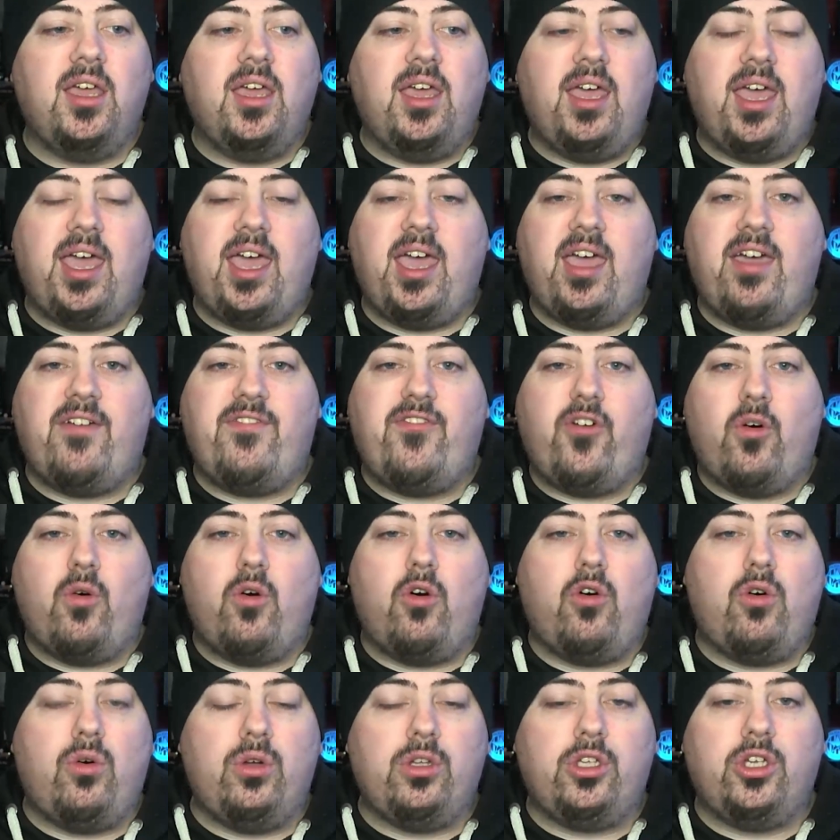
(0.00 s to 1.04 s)

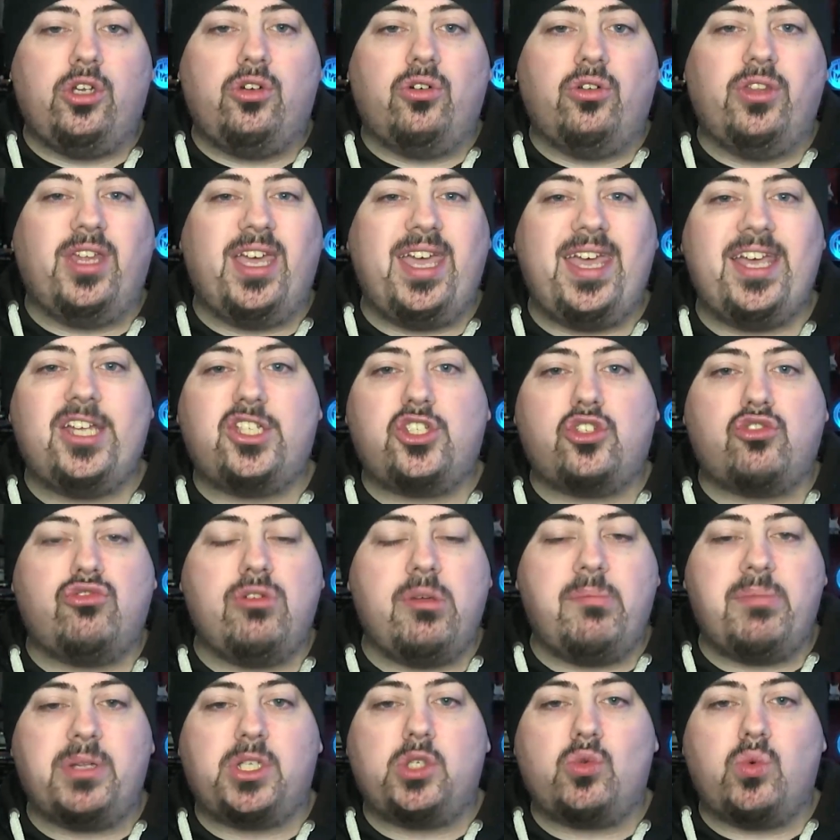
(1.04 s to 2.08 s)
for the history
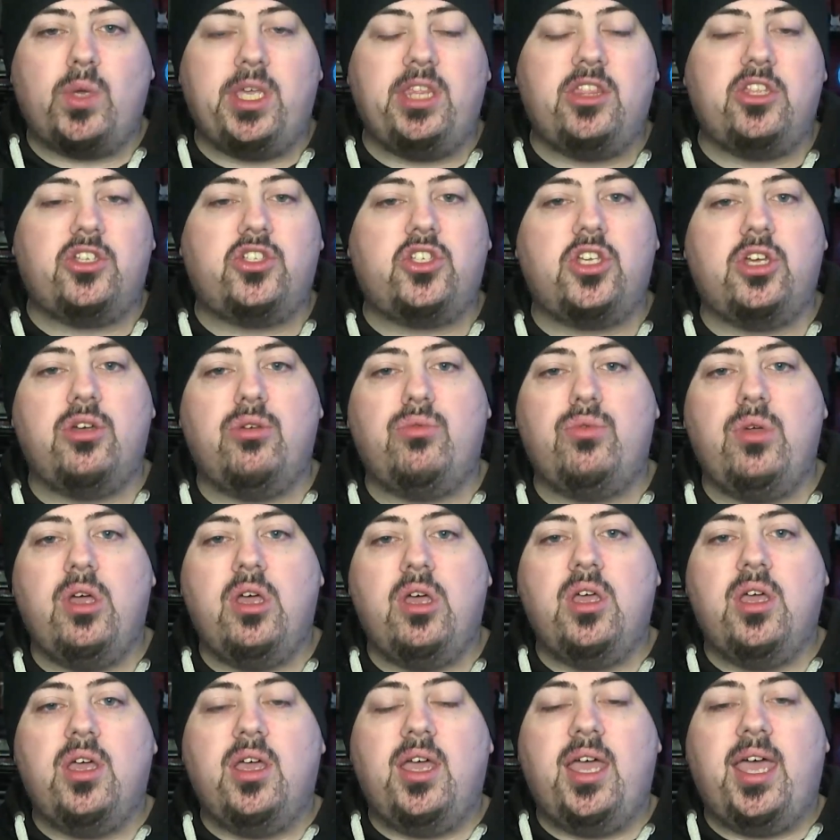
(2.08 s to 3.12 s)
between the two
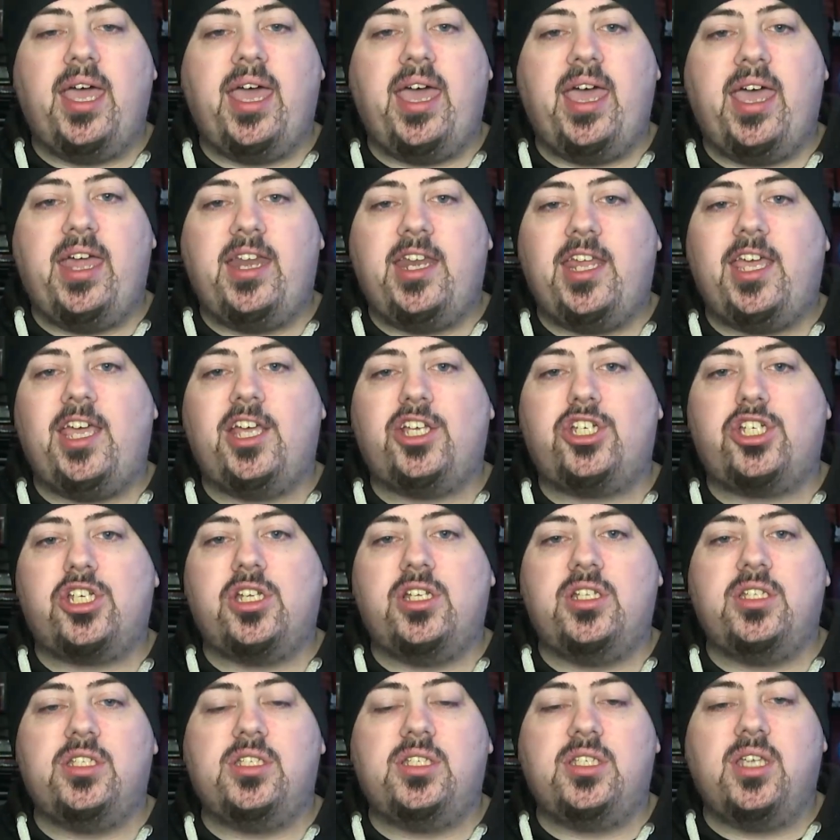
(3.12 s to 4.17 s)

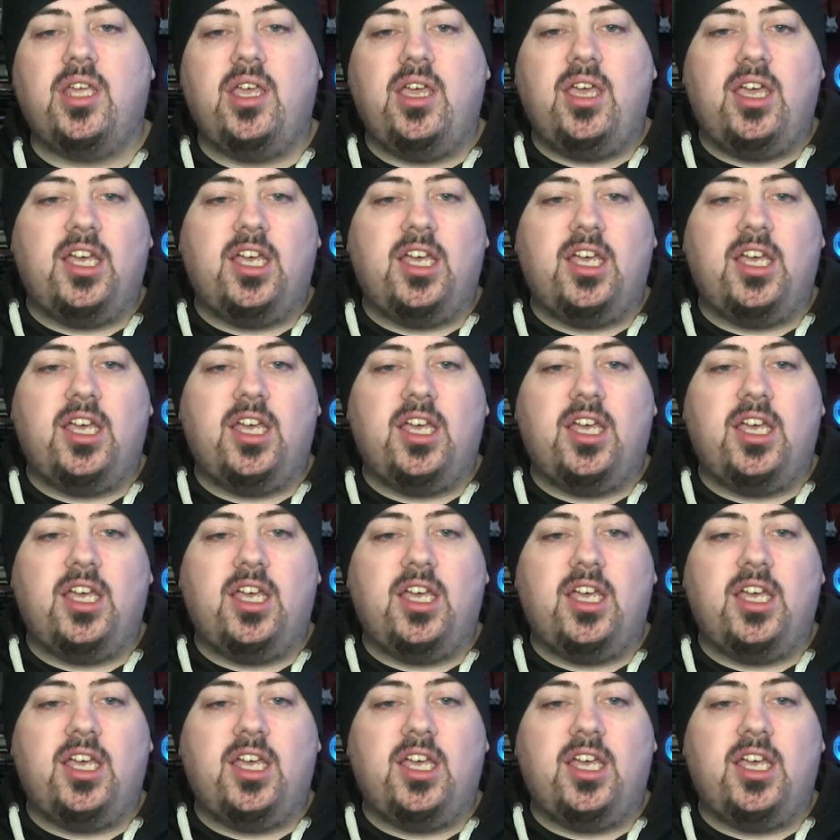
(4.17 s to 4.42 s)
nations,